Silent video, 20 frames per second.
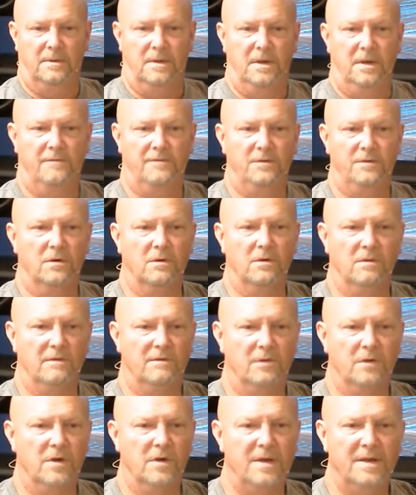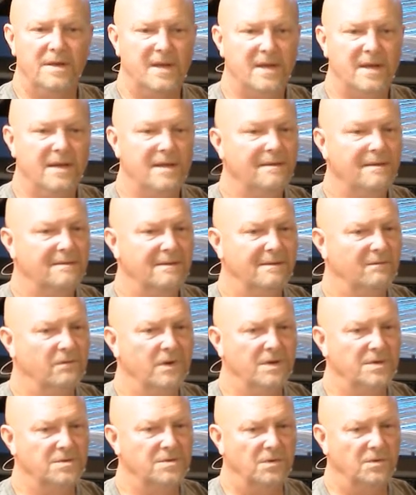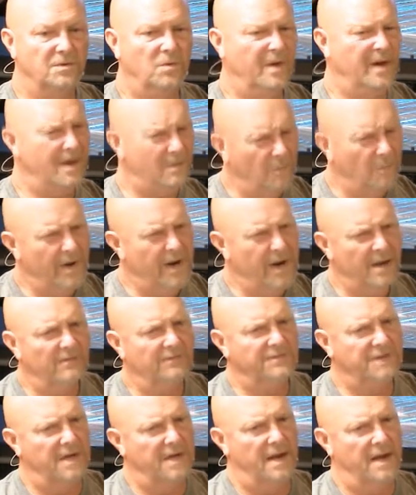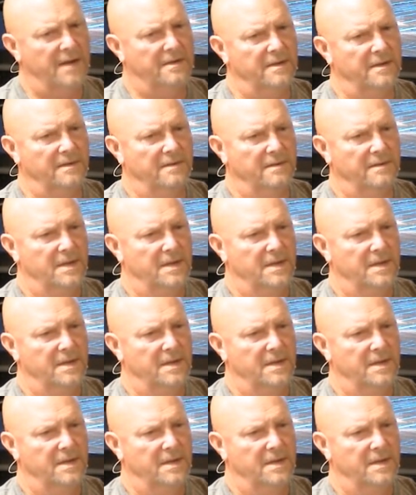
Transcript: If you're, if you're in need of resource, what, what else can I do?